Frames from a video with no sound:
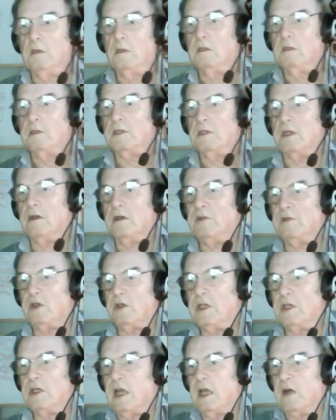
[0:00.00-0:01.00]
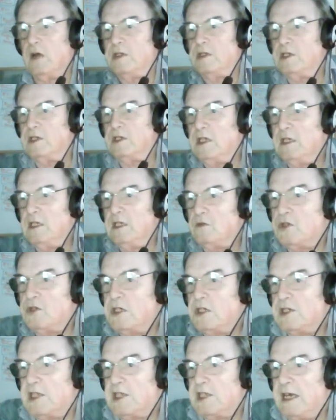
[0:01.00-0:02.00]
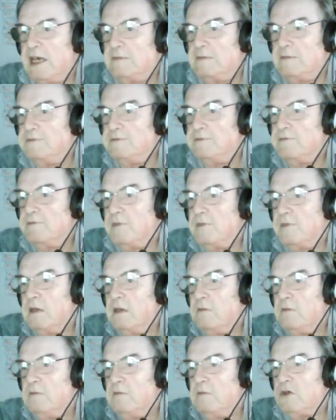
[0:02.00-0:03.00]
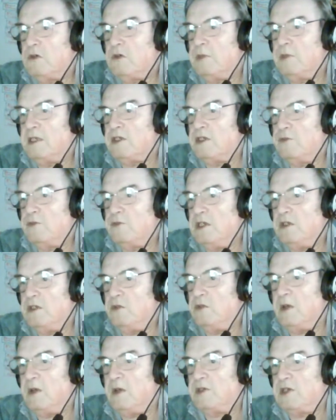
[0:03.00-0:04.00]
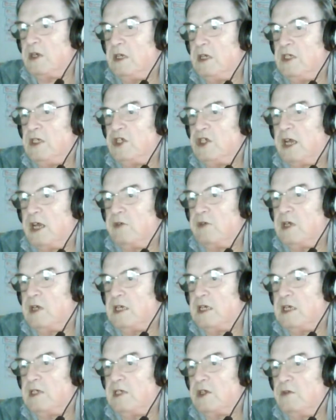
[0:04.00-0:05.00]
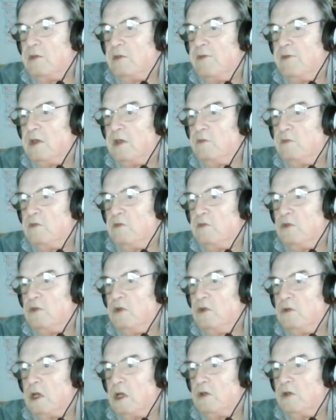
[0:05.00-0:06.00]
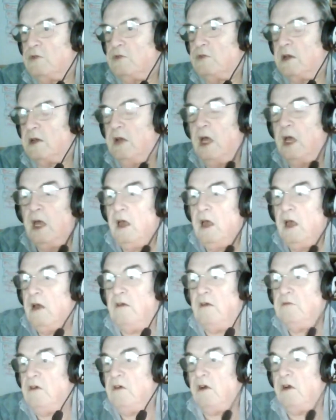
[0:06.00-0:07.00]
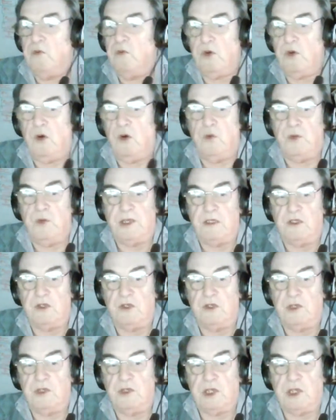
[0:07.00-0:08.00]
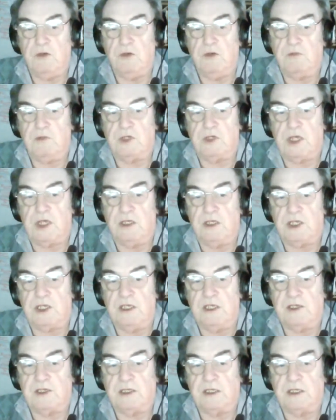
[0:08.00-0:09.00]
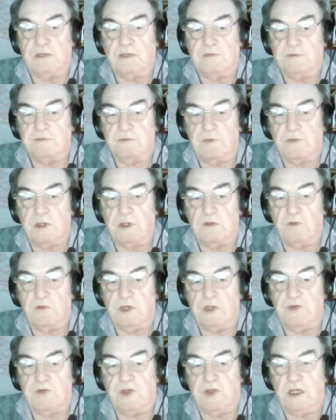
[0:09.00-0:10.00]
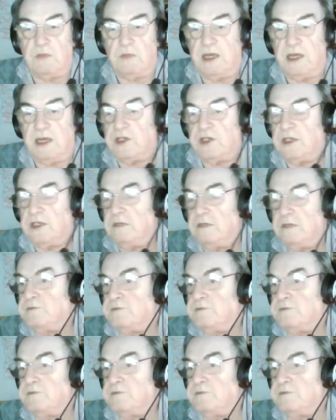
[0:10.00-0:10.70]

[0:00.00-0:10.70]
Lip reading: So I'm not going to go until he launches that. Michael plans to redo website in January. I guess hope everything goes well. All we can do is hope, JT, isn't it? When you think about it.